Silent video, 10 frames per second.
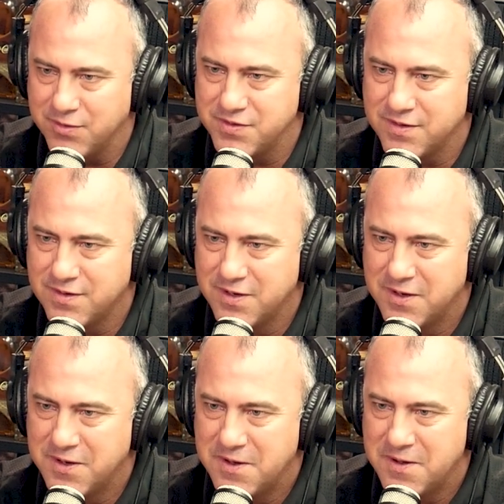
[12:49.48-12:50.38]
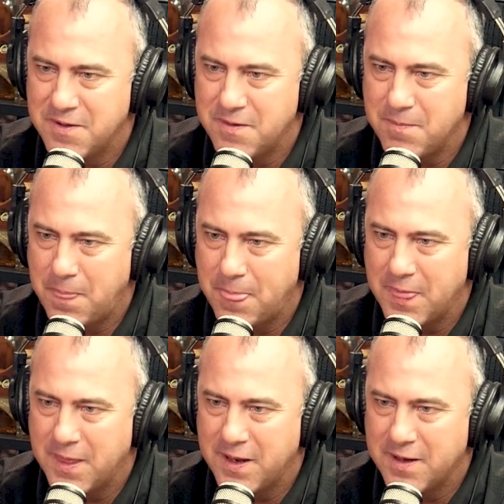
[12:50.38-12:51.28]
There's a shitload of cleaner fish
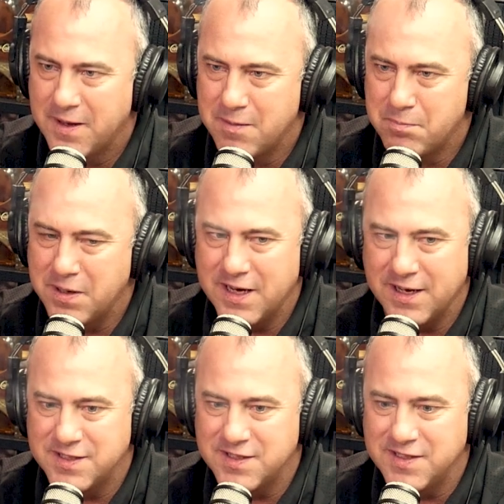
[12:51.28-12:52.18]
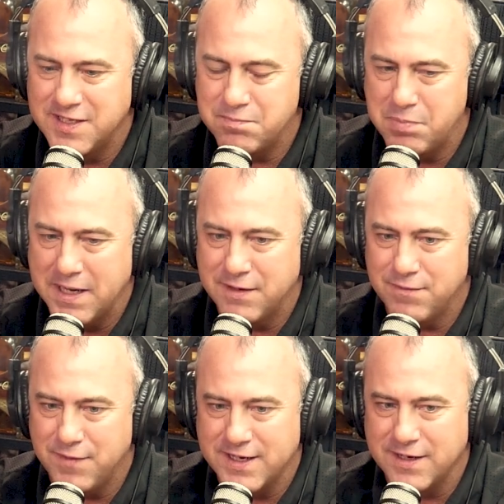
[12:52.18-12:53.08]
and shrimp. Yep. But it's these big
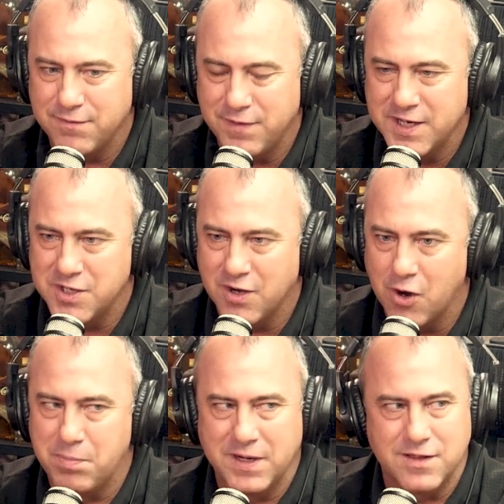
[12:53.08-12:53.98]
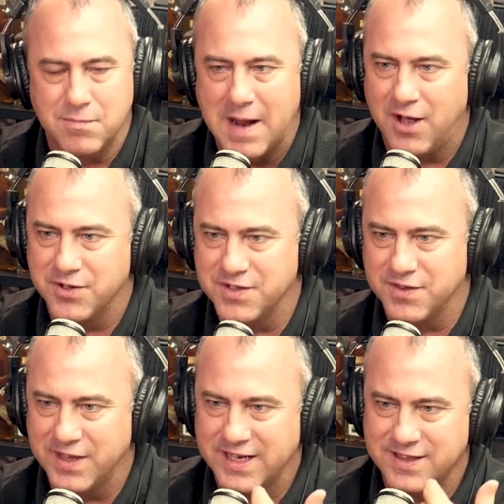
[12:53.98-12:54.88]
fucking fish are opening their mouths
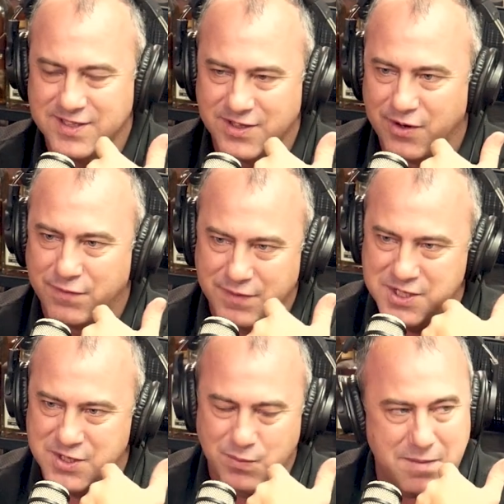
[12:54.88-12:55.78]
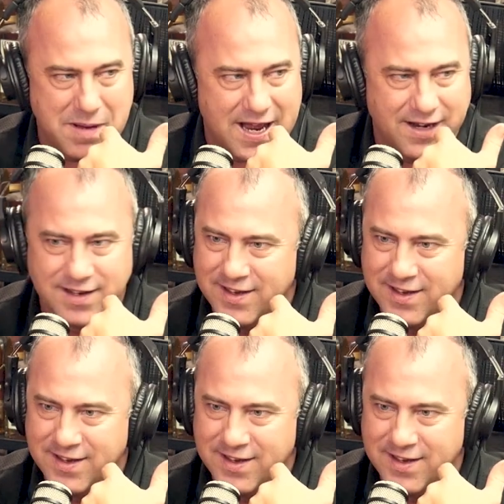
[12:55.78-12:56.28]
and letting these little fish swim in.